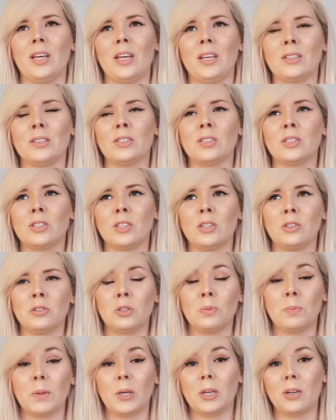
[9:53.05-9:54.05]
is
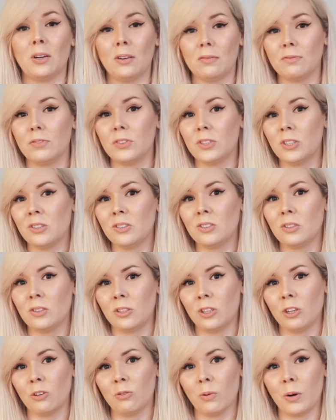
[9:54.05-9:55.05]
to be confident
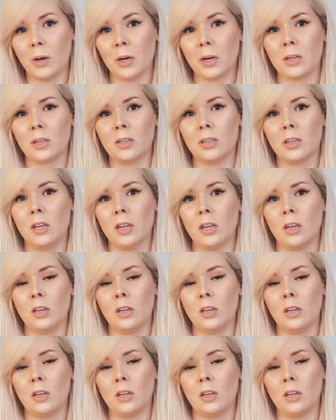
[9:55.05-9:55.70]
in your work,